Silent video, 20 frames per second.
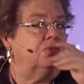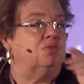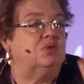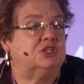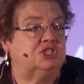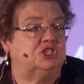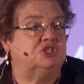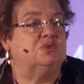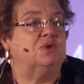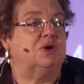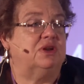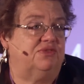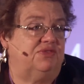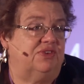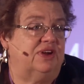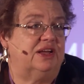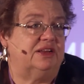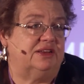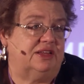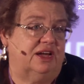what you want to
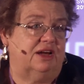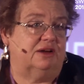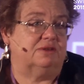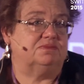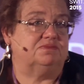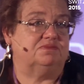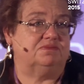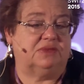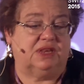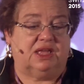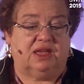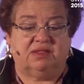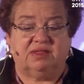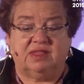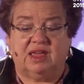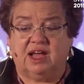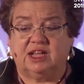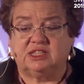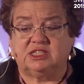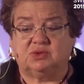find out. And
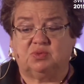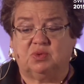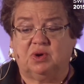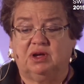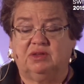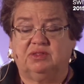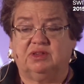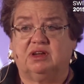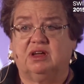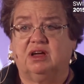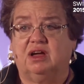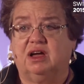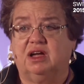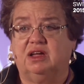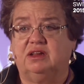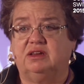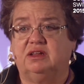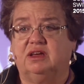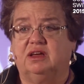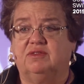that's where the
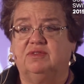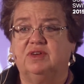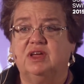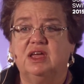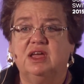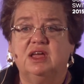kind of